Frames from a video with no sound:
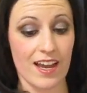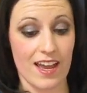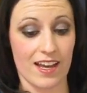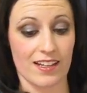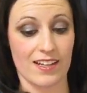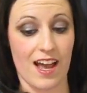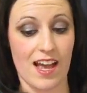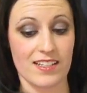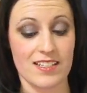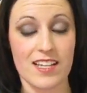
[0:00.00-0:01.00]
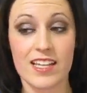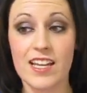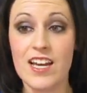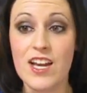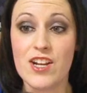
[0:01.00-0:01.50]
and Honda's like,
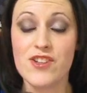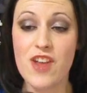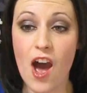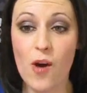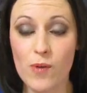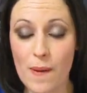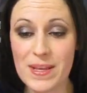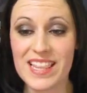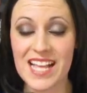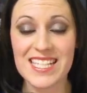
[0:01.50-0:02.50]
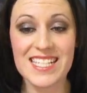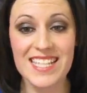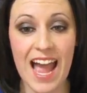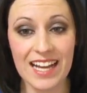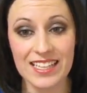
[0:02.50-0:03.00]
no, I mean, that's
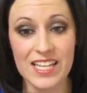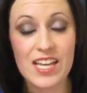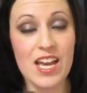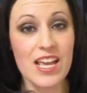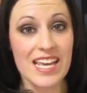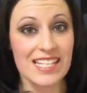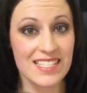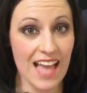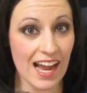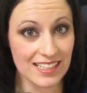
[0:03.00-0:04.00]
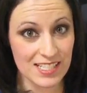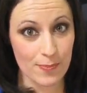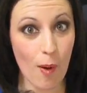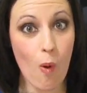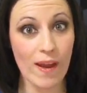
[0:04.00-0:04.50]
exactly, exactly the
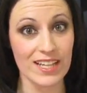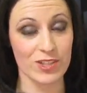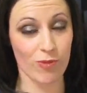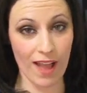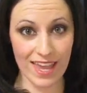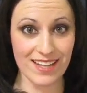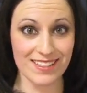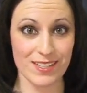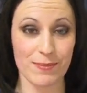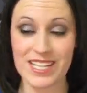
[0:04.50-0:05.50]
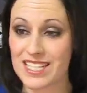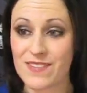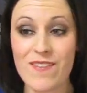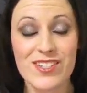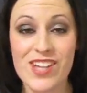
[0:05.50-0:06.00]
point, right? Because
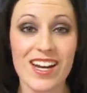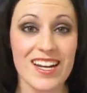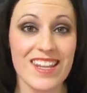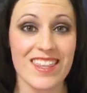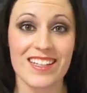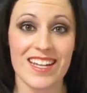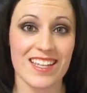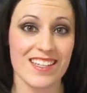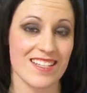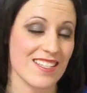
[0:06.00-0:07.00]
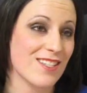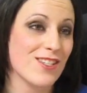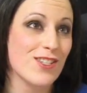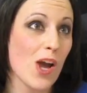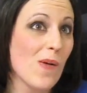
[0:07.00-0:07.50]
I've never done anything like this. It's
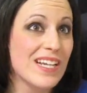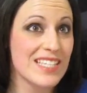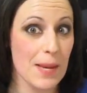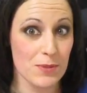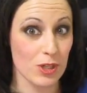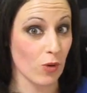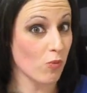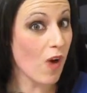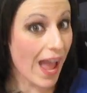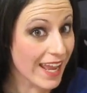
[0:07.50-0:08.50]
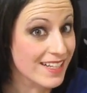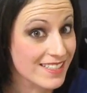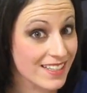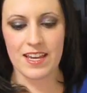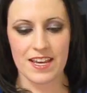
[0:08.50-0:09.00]
so exceptional,
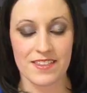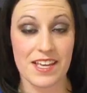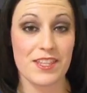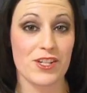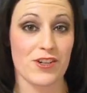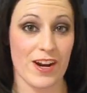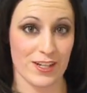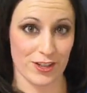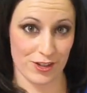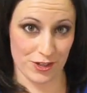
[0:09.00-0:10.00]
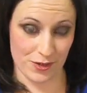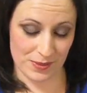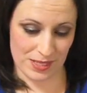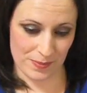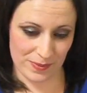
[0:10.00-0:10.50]
right? Then the director
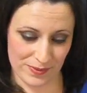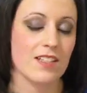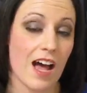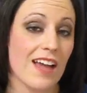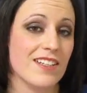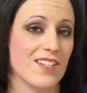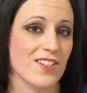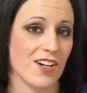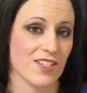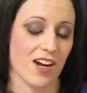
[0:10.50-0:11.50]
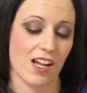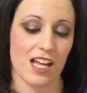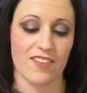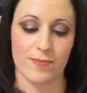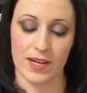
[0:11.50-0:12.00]
shows up. Honda starts it all off